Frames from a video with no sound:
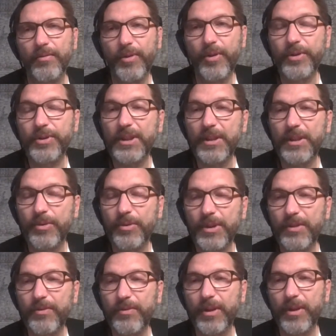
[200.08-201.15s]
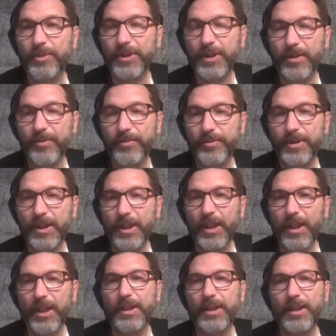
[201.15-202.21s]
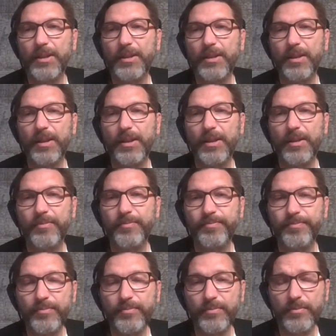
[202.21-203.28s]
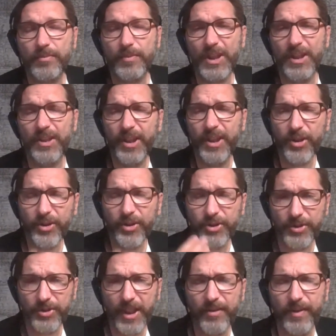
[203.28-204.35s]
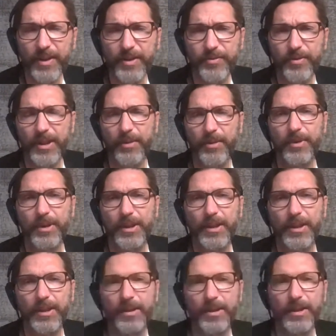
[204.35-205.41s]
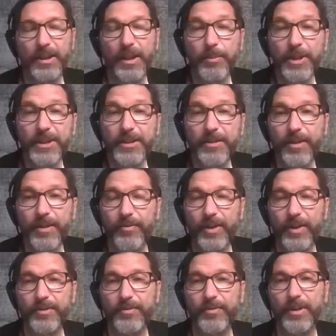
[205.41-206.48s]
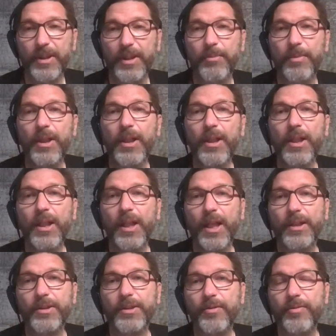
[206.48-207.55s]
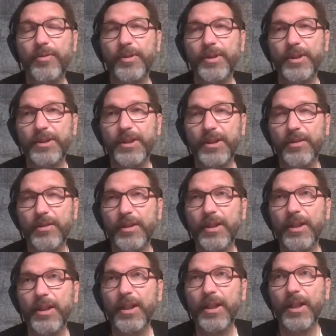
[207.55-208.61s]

forcing them to dig for themselves, that deconstruct things for them, that demystify things for them, and so forth, etc.